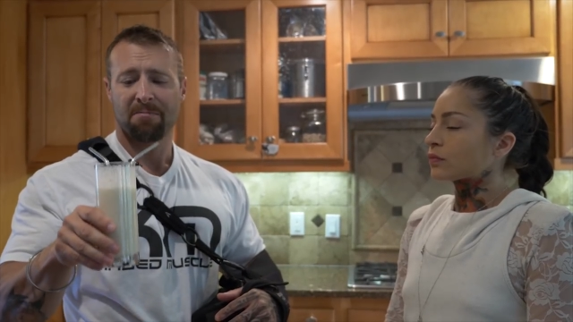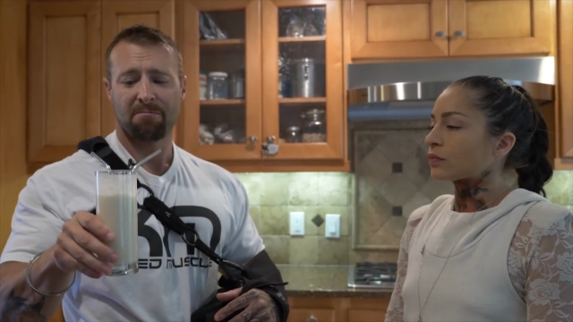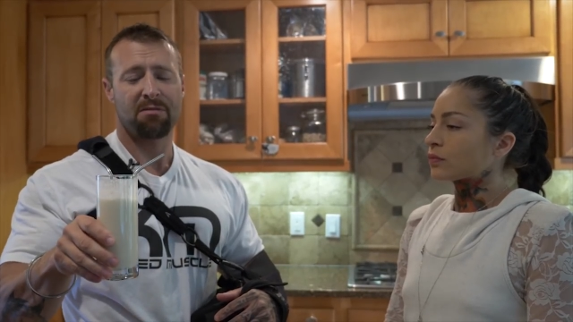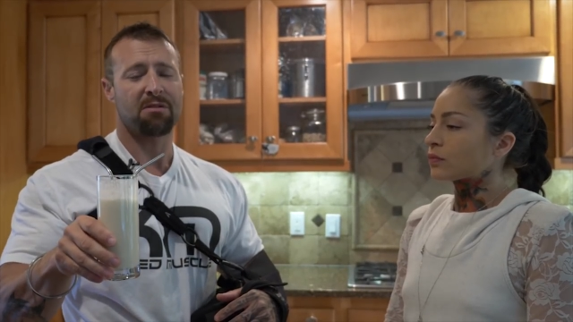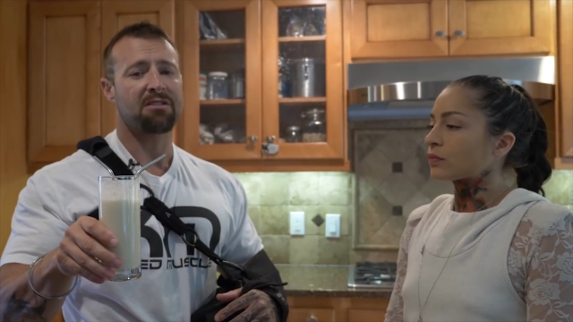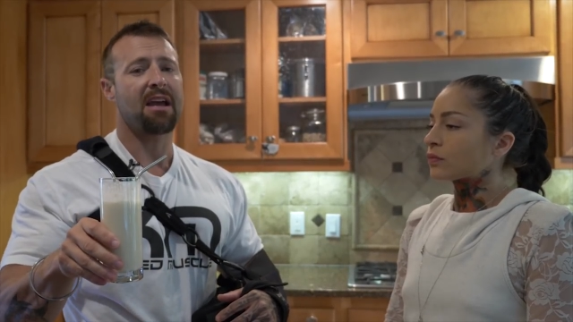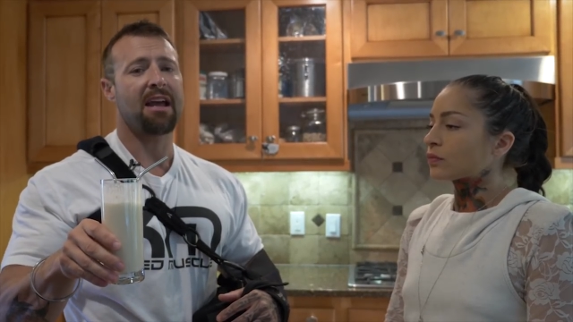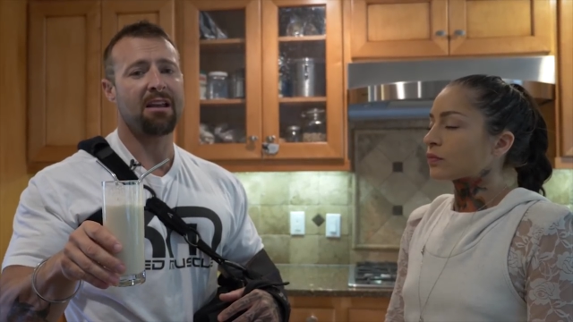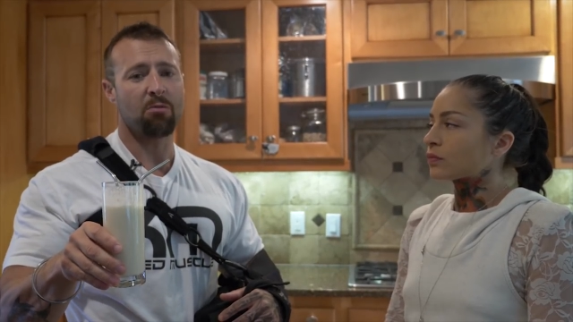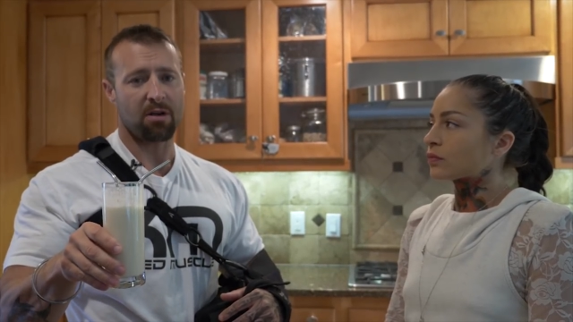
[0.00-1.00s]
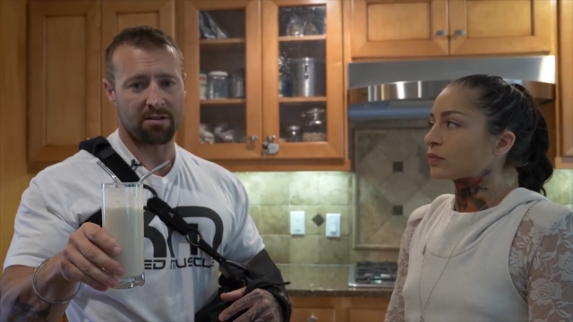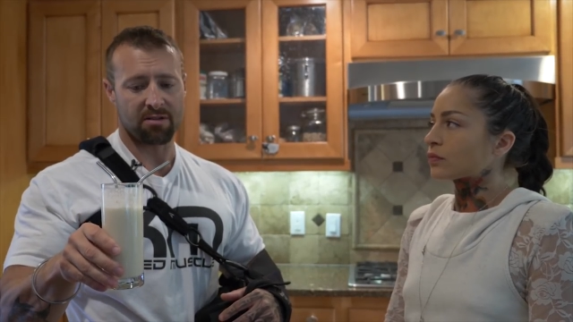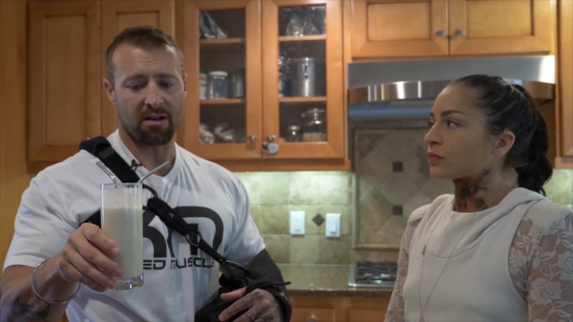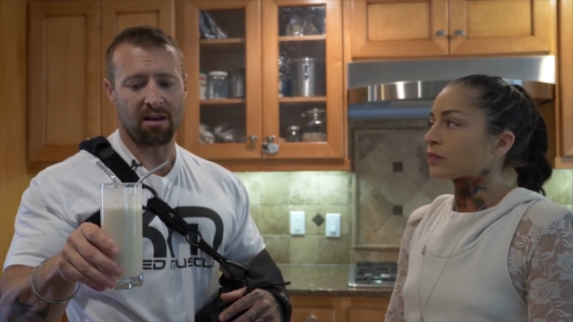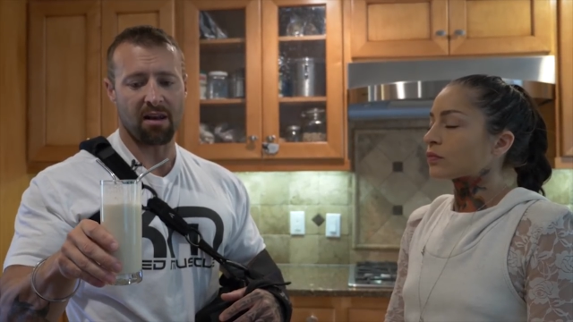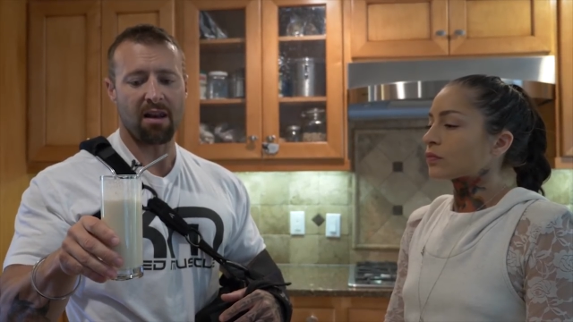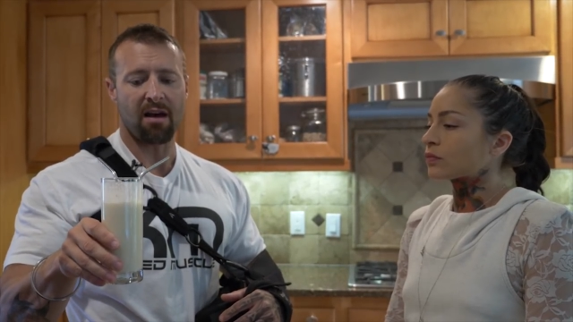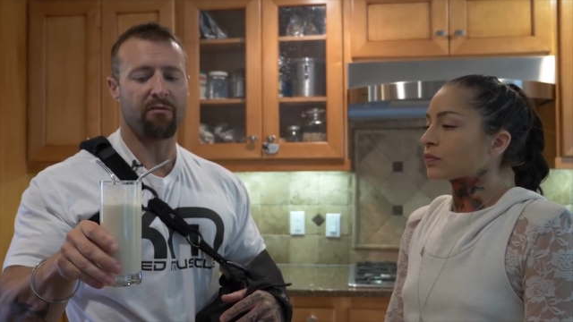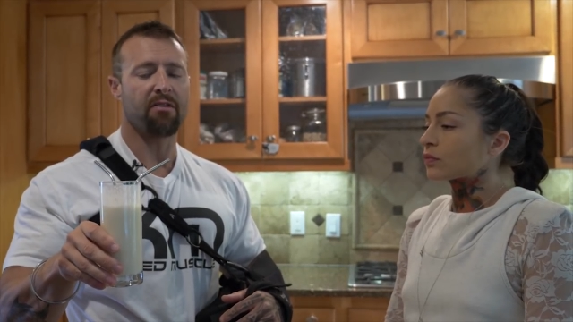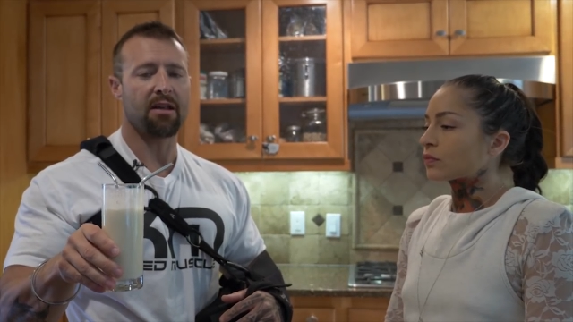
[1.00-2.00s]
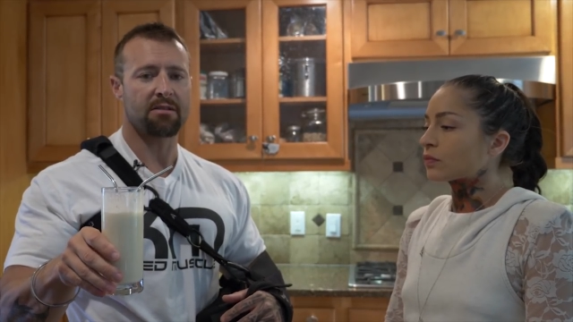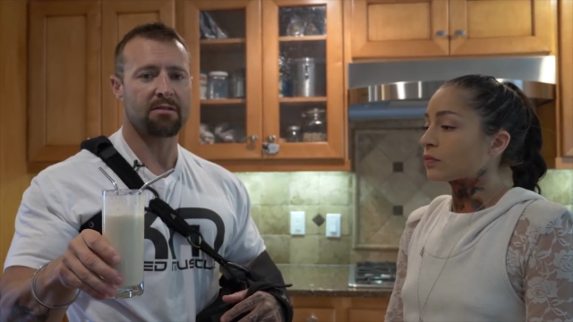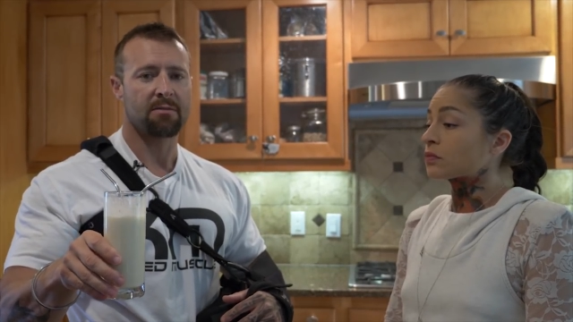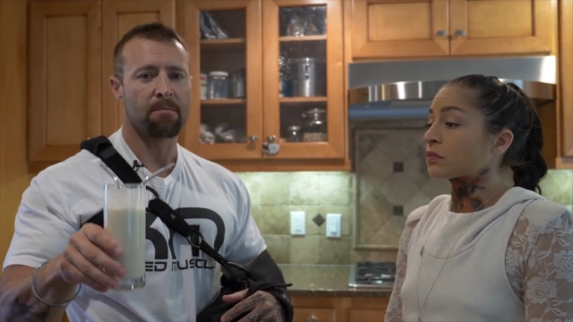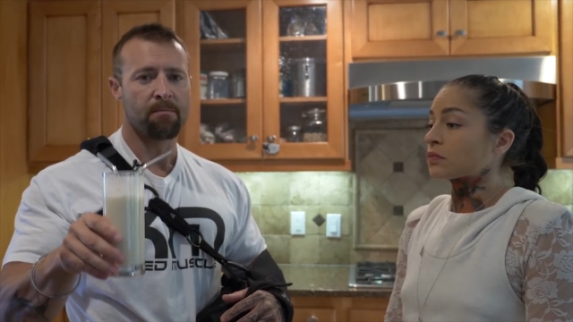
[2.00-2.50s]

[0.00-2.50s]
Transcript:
Speaker 1: Pretty much anyone is gonna love this.